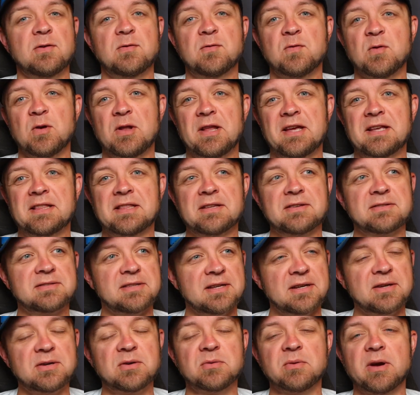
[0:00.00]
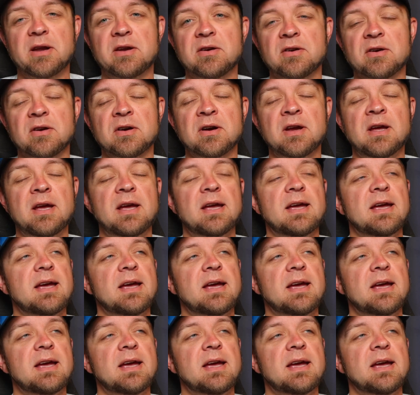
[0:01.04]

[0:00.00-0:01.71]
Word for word: for like the single render